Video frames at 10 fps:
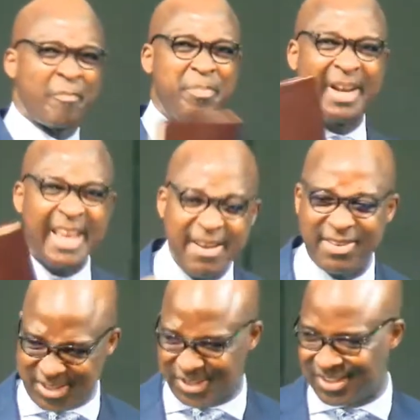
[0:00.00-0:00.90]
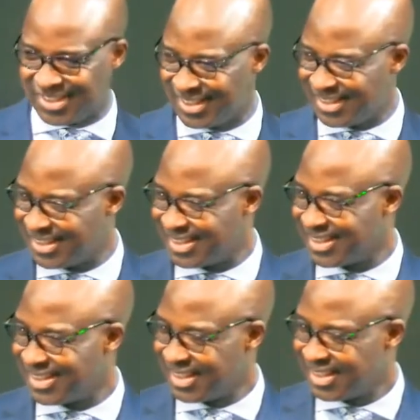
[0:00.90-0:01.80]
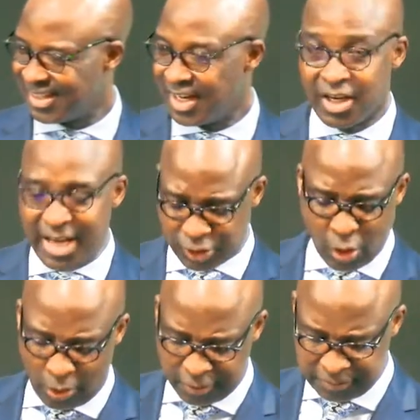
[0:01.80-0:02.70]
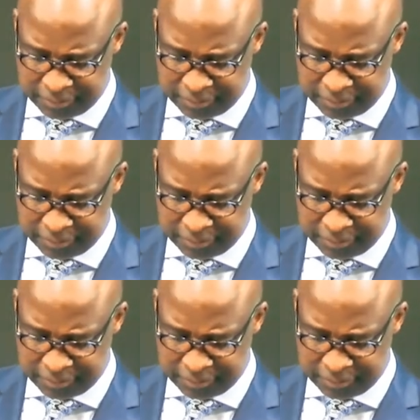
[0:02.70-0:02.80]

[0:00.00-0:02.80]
believers. Let's go on.